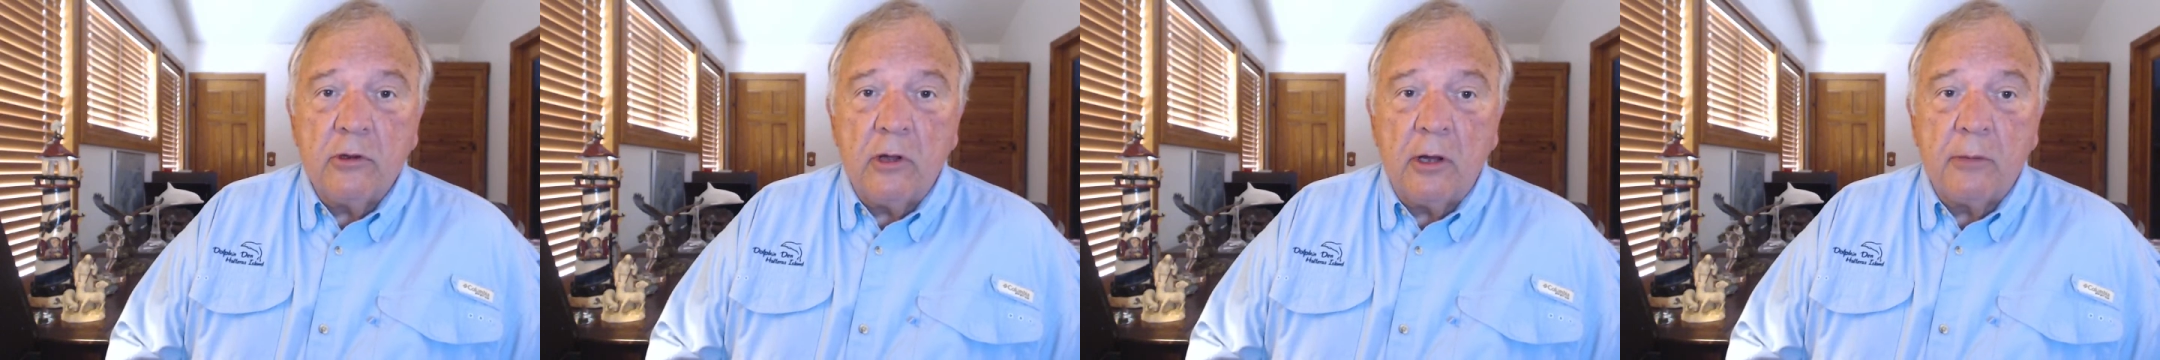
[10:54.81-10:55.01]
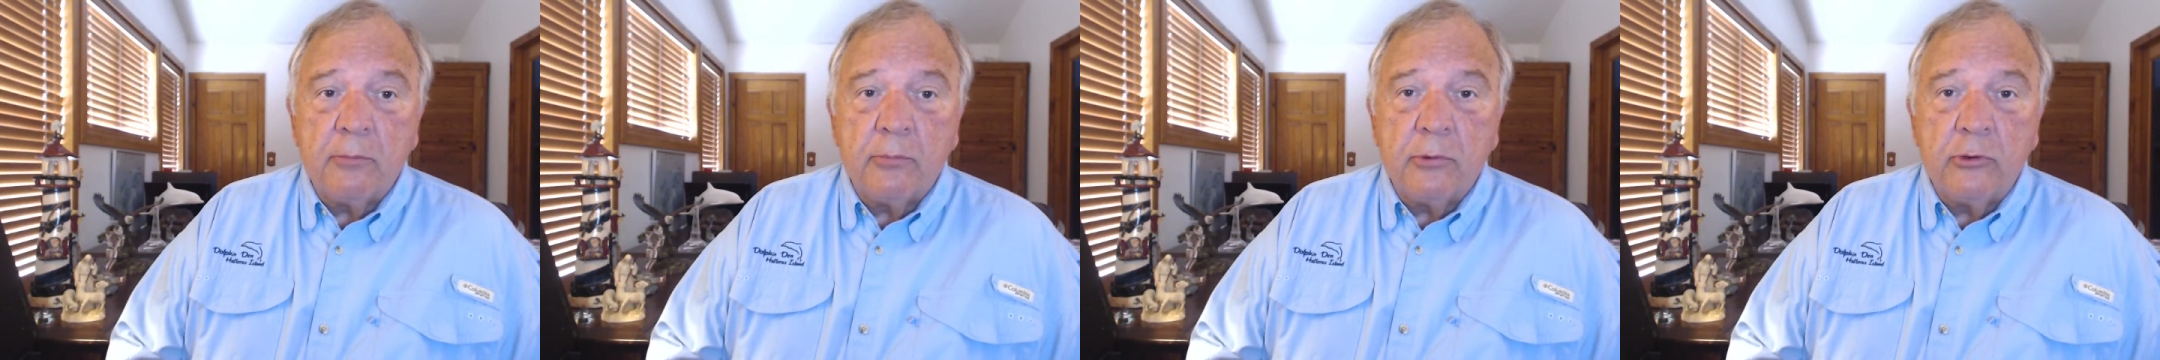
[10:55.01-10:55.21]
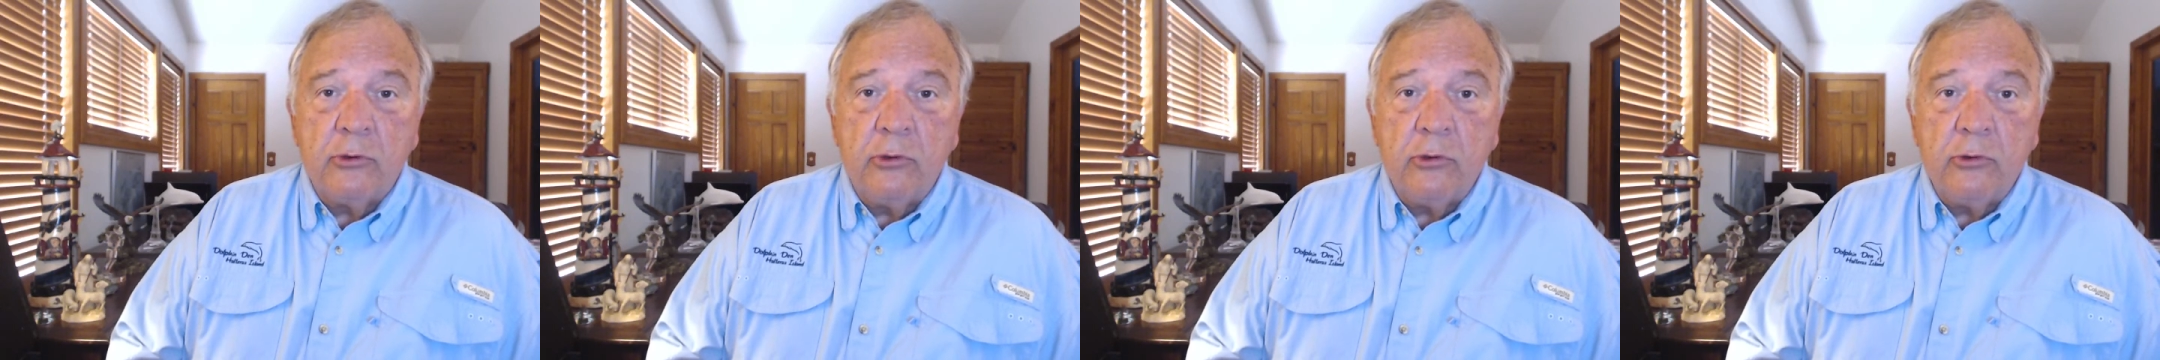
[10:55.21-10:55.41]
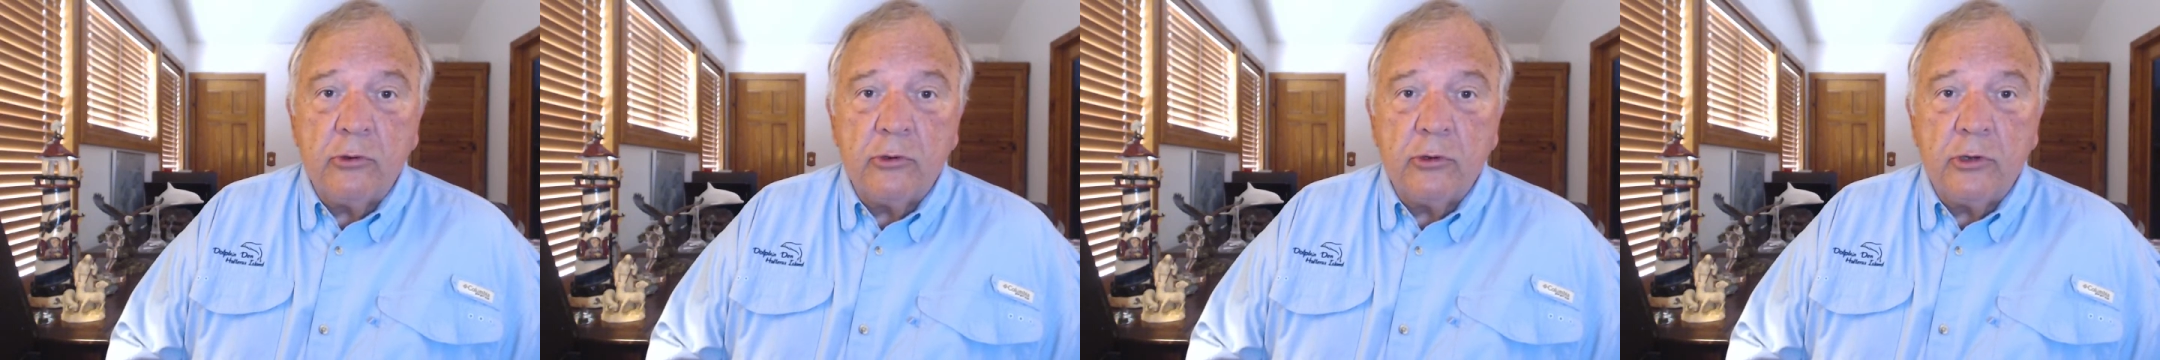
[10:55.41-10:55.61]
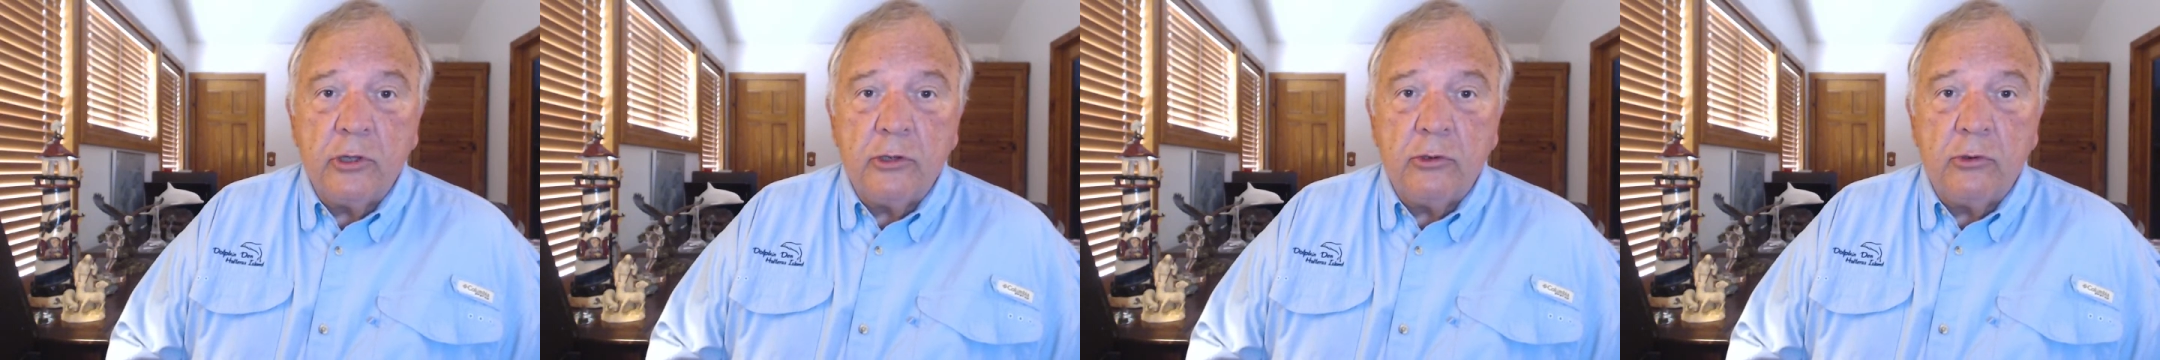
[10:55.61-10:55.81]

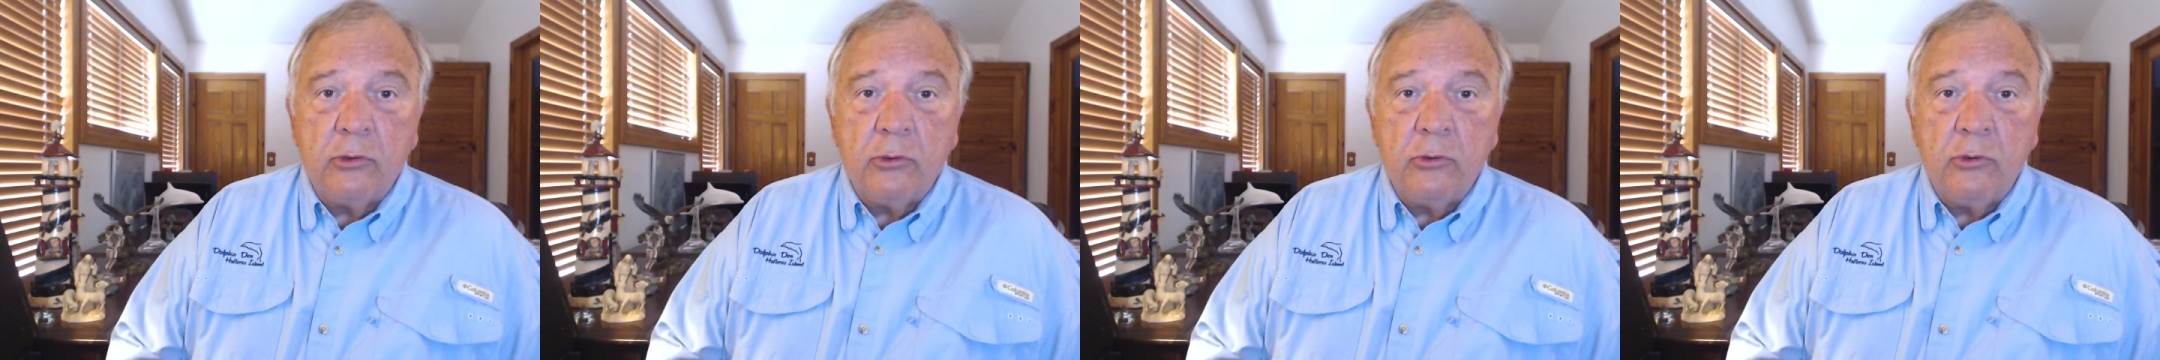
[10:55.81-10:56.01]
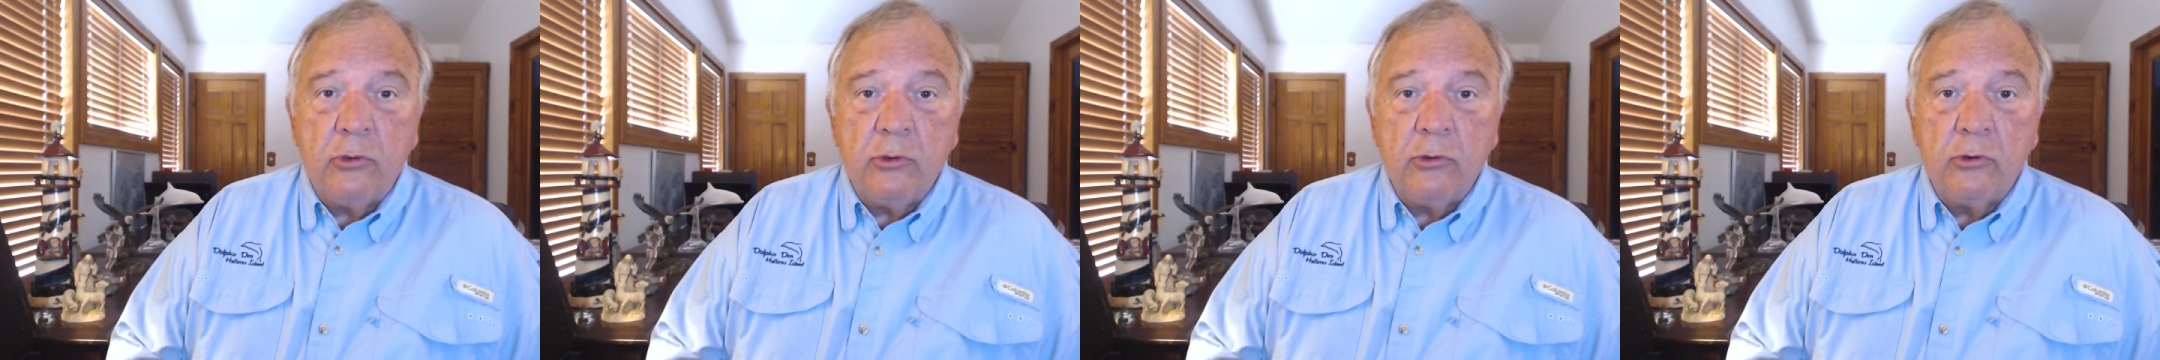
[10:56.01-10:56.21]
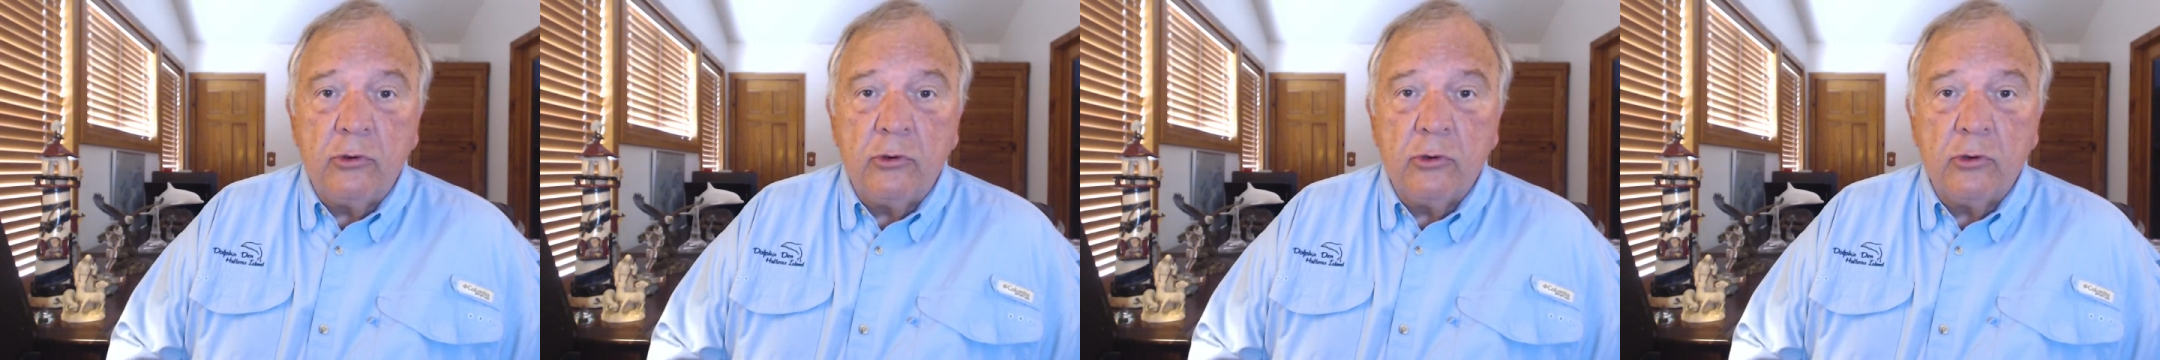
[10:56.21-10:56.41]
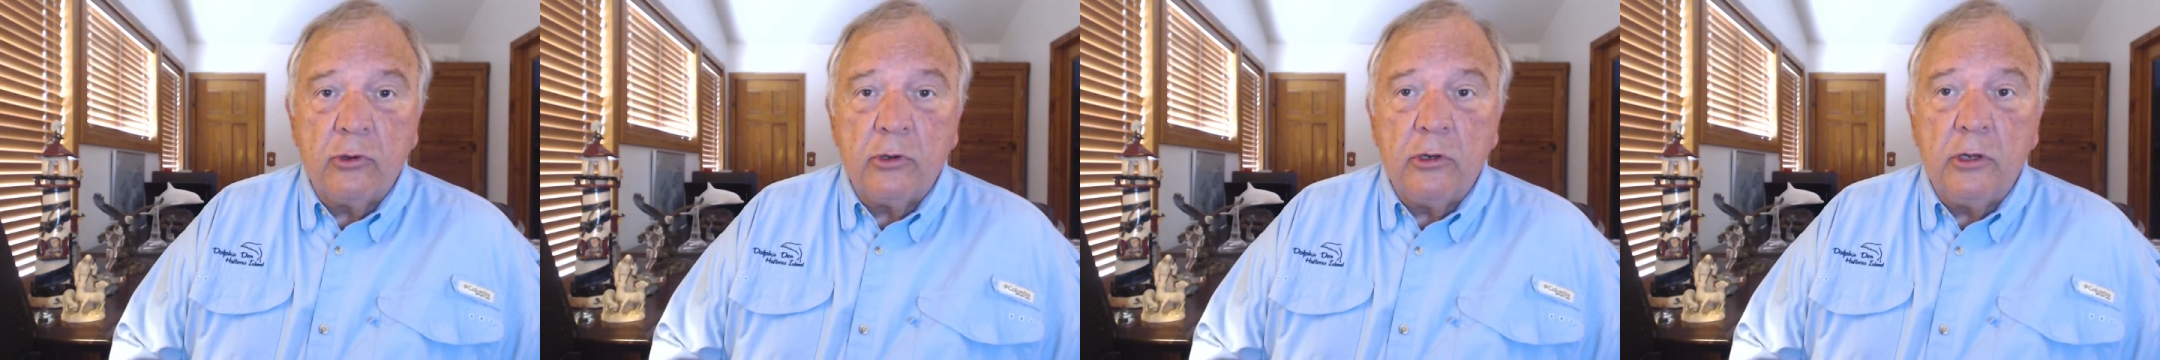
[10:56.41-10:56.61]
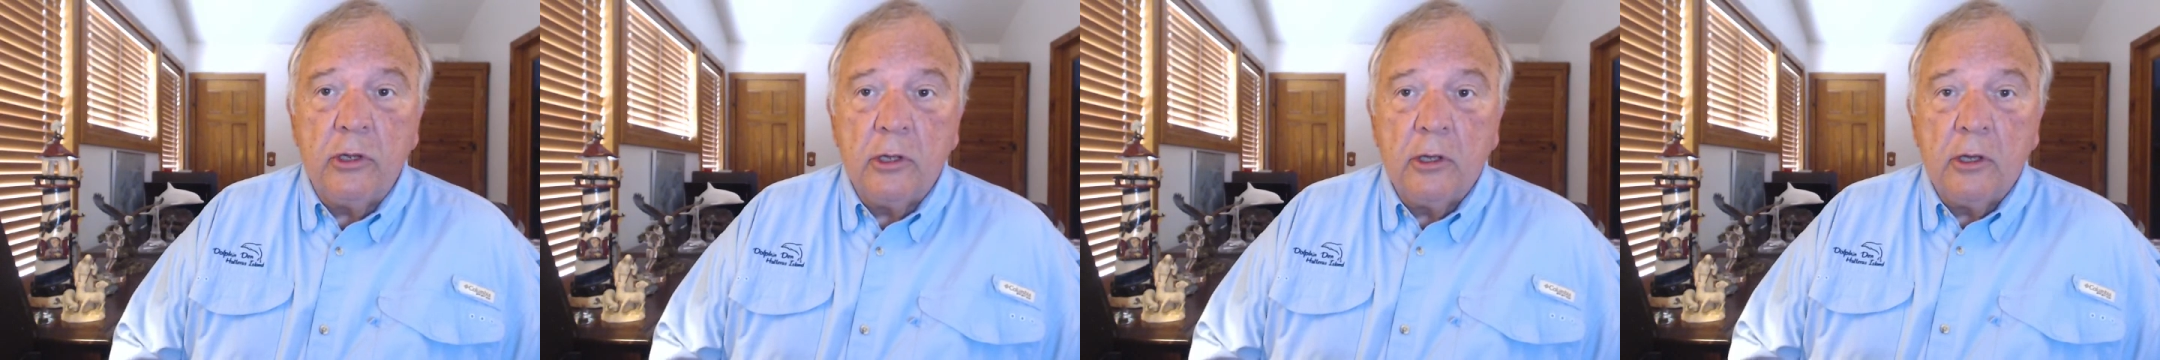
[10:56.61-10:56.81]
opportunity to do
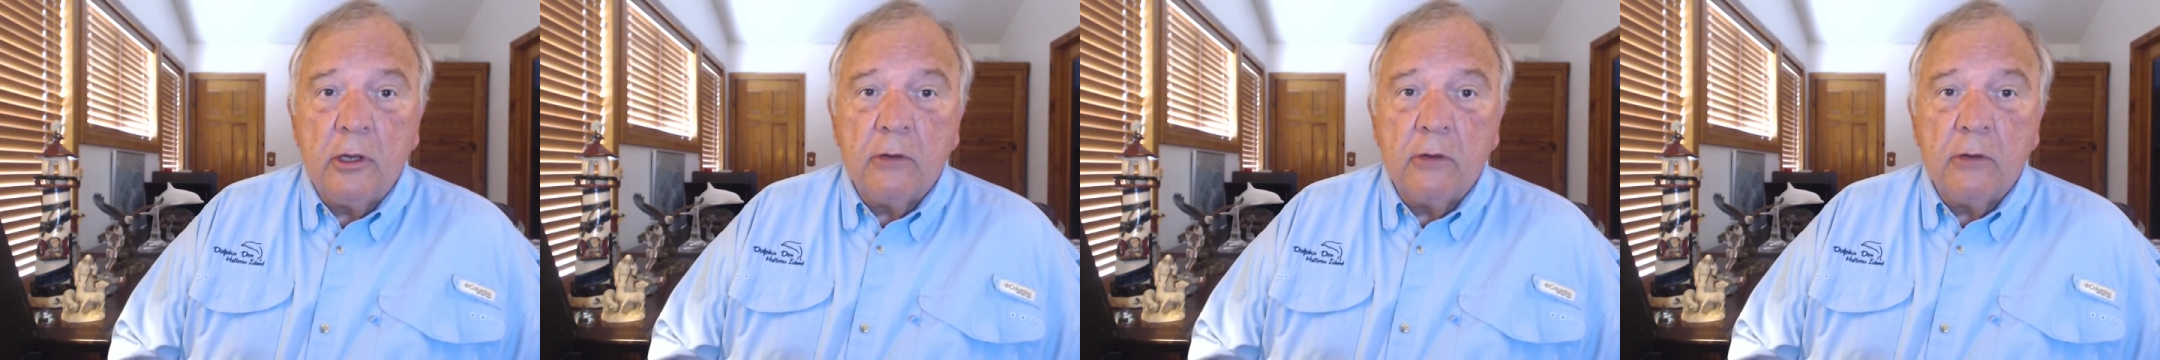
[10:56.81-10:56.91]
good